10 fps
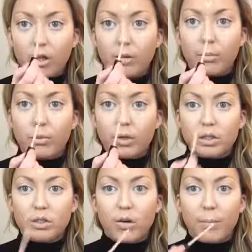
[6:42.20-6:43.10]
the
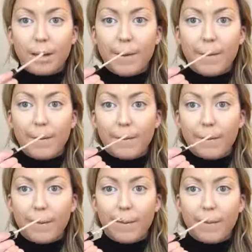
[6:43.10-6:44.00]
bridge of my nose,
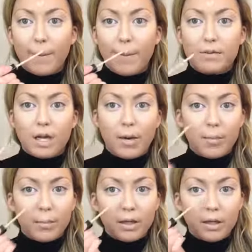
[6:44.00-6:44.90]
the top
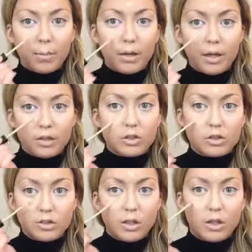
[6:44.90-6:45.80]
of my lip, and
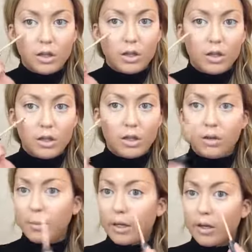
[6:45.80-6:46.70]
just a
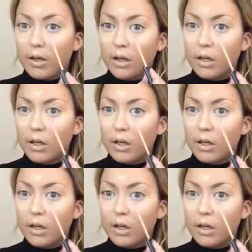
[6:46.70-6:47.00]
little bit